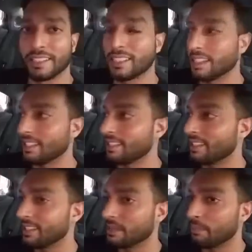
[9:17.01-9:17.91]
It's
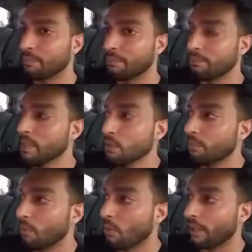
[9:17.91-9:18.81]
a
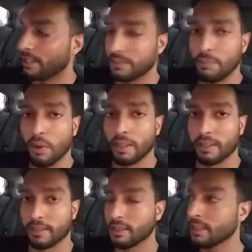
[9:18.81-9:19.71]
mute point. It's
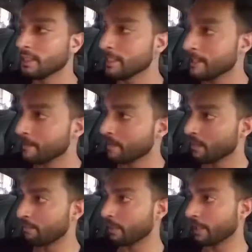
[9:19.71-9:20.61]
pointless.
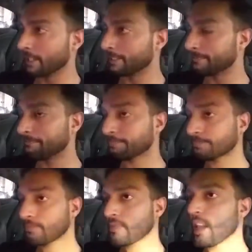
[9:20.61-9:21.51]
But
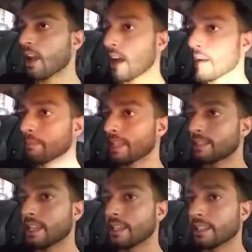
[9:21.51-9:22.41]

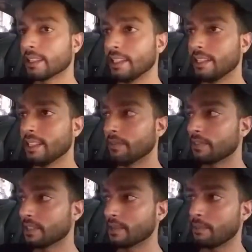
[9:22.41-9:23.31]
let's say that the ETF
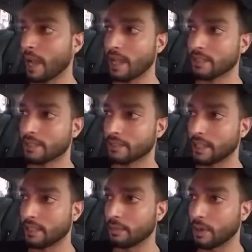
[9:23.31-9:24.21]
doesn't pass,
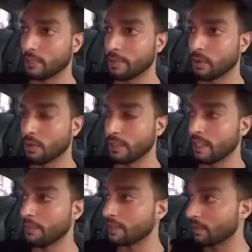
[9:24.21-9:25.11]
then the price of Bitcoin
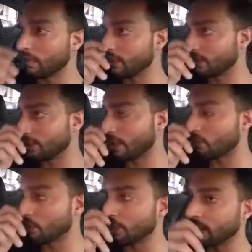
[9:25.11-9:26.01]
dips, and we could see a lot
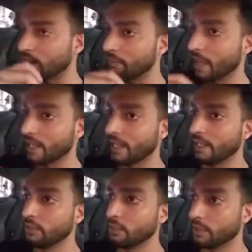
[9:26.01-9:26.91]
more money come back
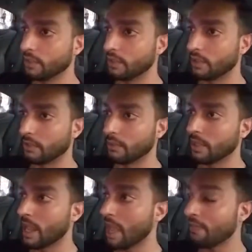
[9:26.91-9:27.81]
into Ethereum.
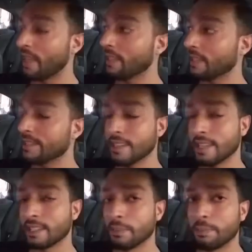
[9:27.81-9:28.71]
And then let's
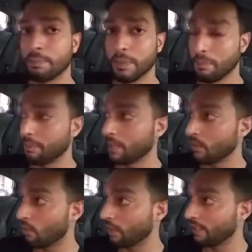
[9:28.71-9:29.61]
say that the
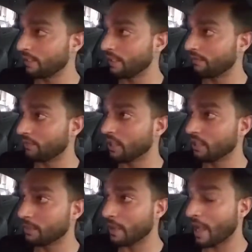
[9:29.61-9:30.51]
Bitcoin ETF
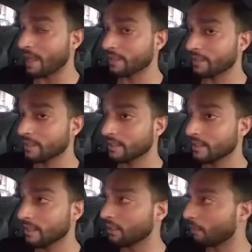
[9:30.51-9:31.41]
does pass,
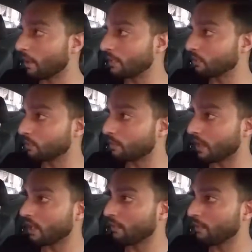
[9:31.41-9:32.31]
the price will
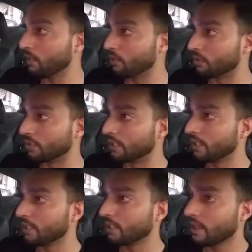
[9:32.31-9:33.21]
spike up hugely.
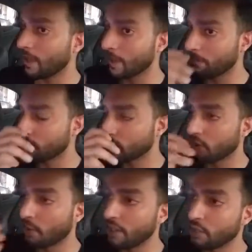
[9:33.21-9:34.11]

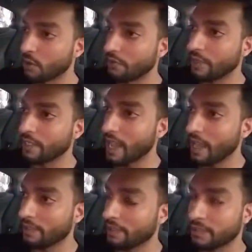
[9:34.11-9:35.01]
Sure, the ratio of
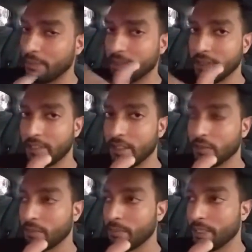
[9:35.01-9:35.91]
ETH to
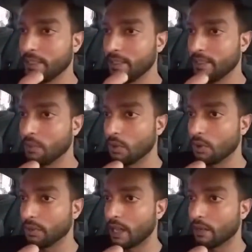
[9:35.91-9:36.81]
BTC will
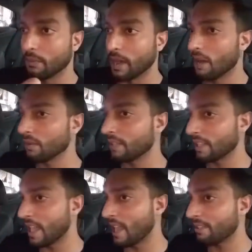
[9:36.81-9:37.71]
go down, but I don't think
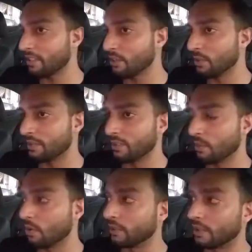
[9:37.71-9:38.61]
that ETH to USD
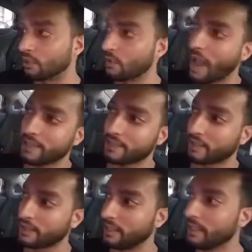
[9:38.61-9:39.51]
will go down
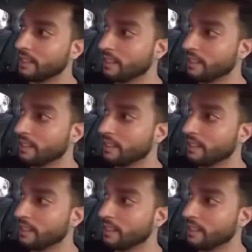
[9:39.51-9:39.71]
drastically.